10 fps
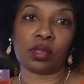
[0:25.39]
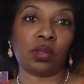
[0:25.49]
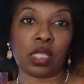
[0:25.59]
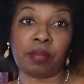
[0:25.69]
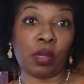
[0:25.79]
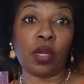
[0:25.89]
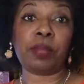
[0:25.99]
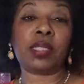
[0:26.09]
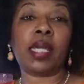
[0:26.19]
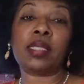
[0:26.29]
Go look at my
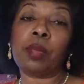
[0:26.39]
website,